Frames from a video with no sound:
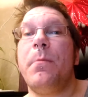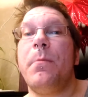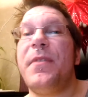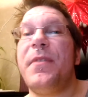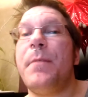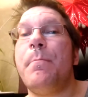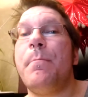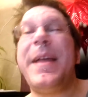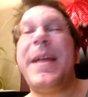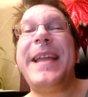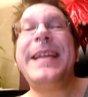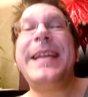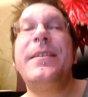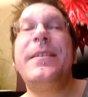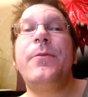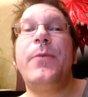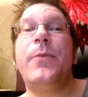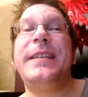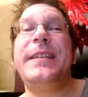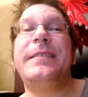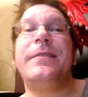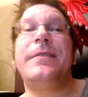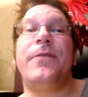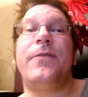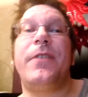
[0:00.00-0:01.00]
the main
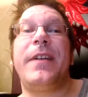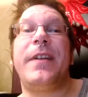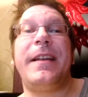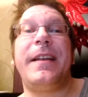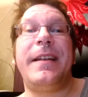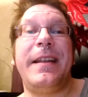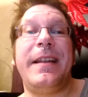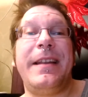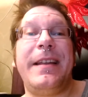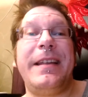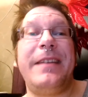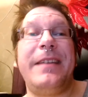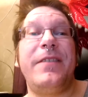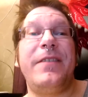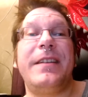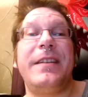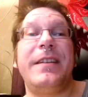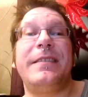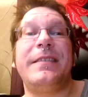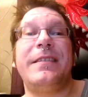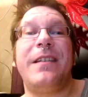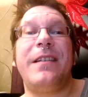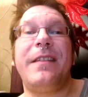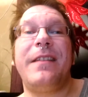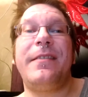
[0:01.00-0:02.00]
reason for getting an EV
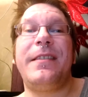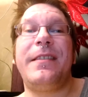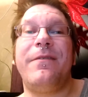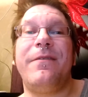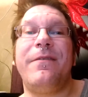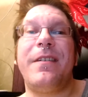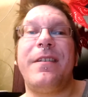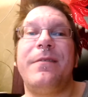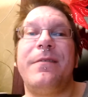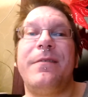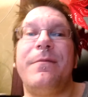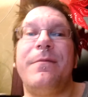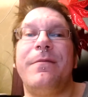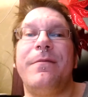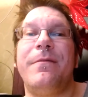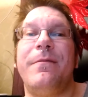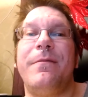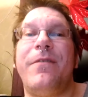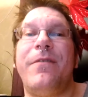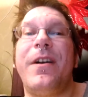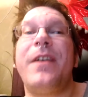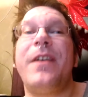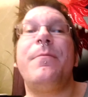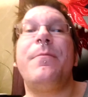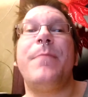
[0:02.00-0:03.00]
is not the
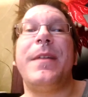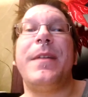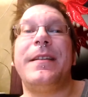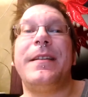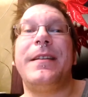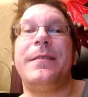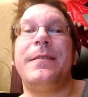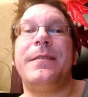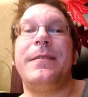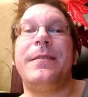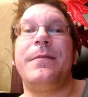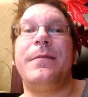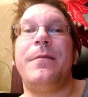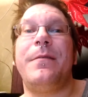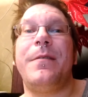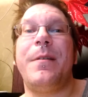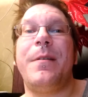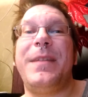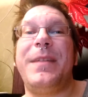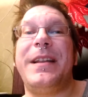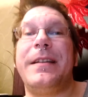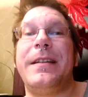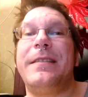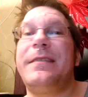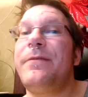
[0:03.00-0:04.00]
environment. And I
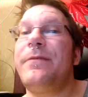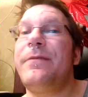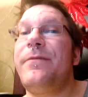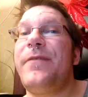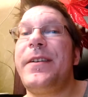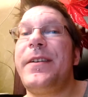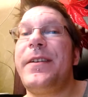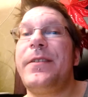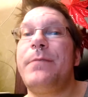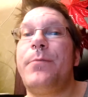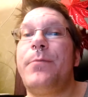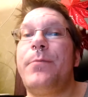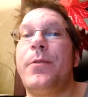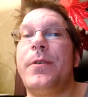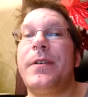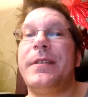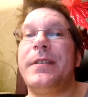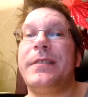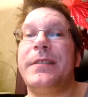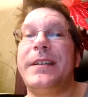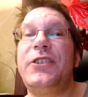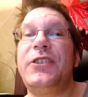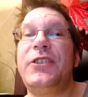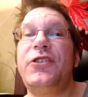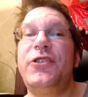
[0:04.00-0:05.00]
mean, it's a very
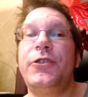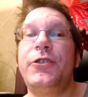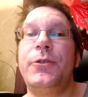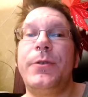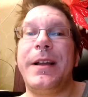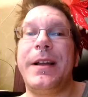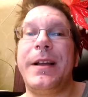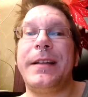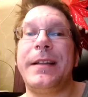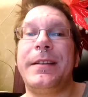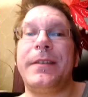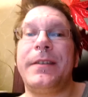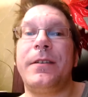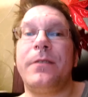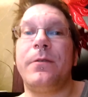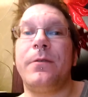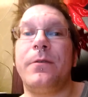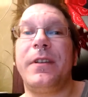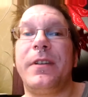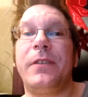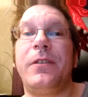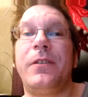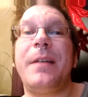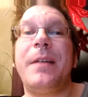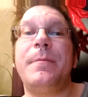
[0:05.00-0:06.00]
important issue, and
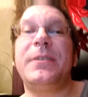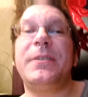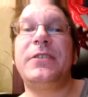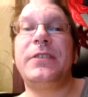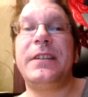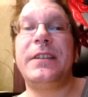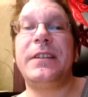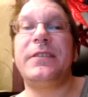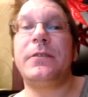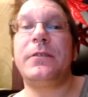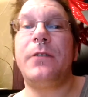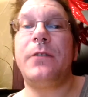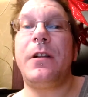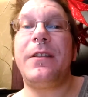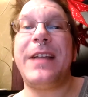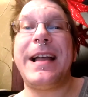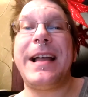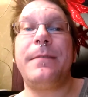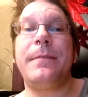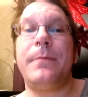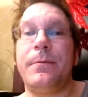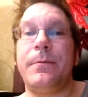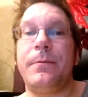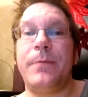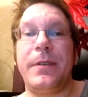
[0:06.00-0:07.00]
the climate change and all
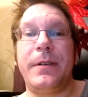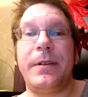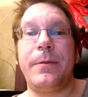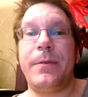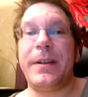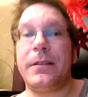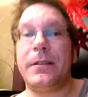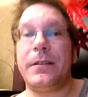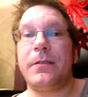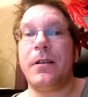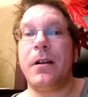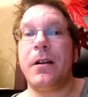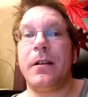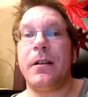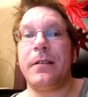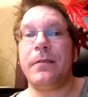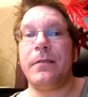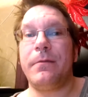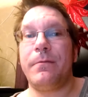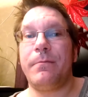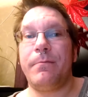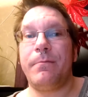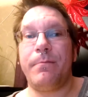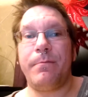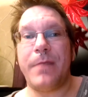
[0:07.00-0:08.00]
that, we can talk
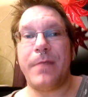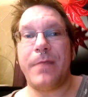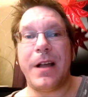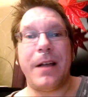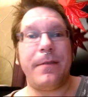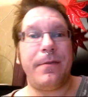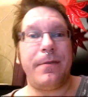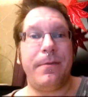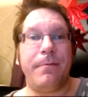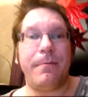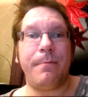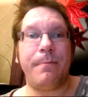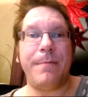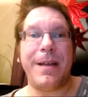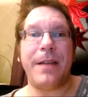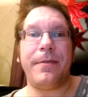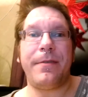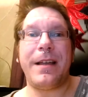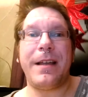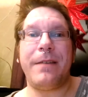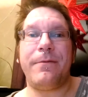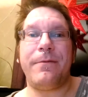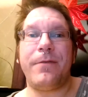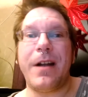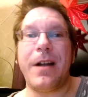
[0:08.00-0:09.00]
about
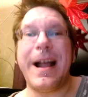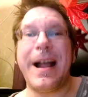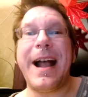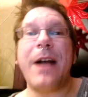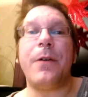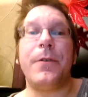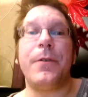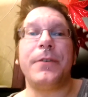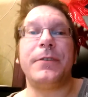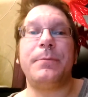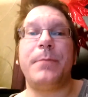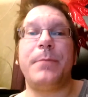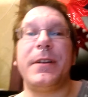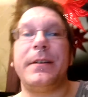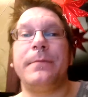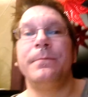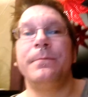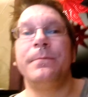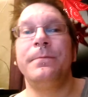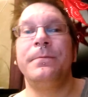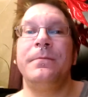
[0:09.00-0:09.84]
that for hours. But